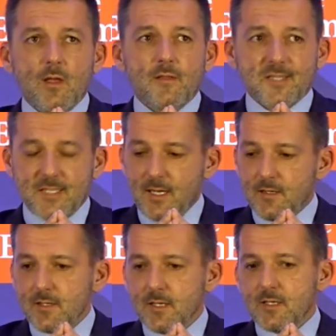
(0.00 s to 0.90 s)
The
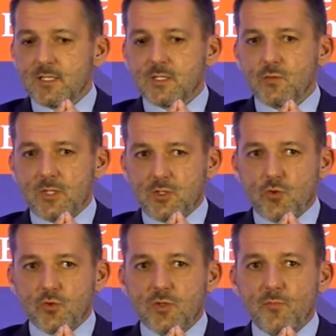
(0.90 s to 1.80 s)
second thing is, what is
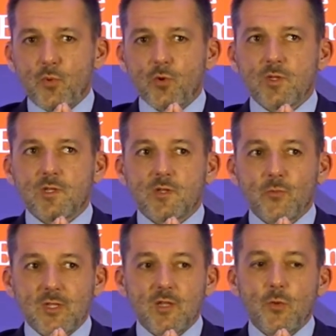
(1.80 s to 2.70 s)
also important,
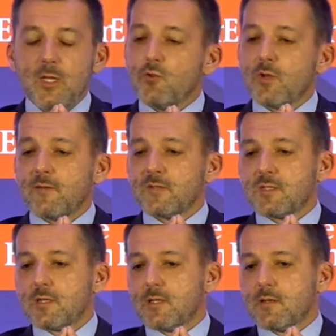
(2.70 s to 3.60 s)
that we need to have
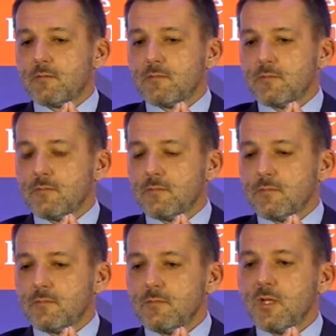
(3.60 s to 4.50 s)
certain
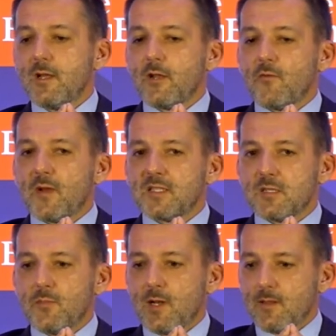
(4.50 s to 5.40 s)
degree of
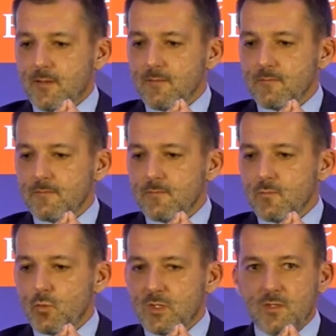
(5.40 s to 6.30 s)
flexibility
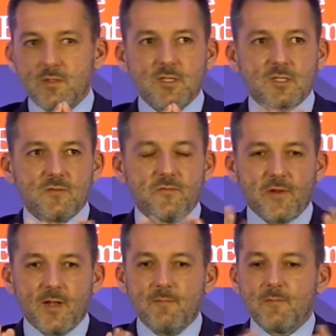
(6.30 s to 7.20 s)
within this
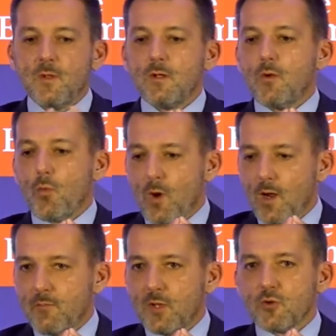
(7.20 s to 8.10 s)
frame.
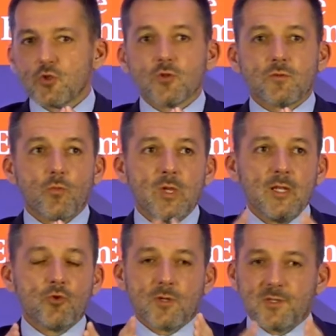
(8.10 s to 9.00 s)
Why? Because we
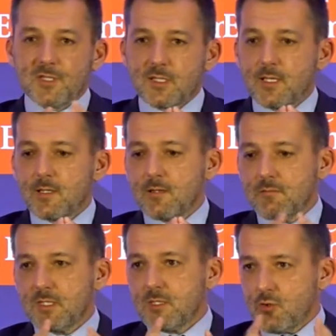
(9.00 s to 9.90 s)
need to understand,
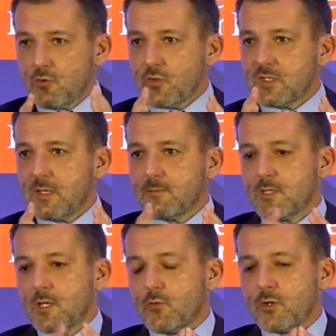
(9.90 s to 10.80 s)
and this is also
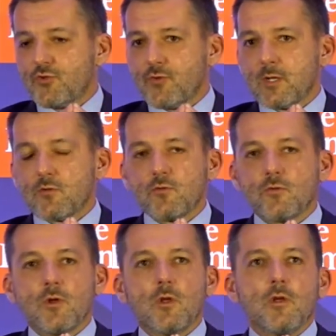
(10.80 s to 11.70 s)
something that we are trying
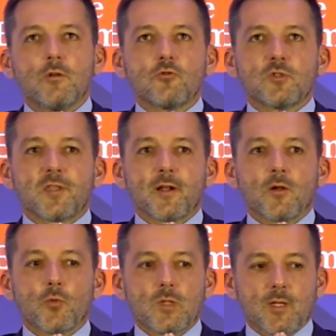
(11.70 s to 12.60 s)
to
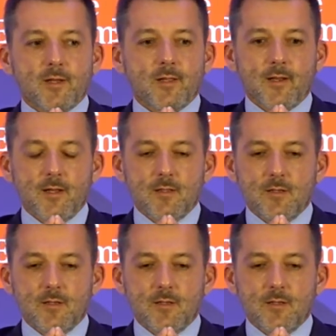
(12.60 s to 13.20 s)
struggle with currently in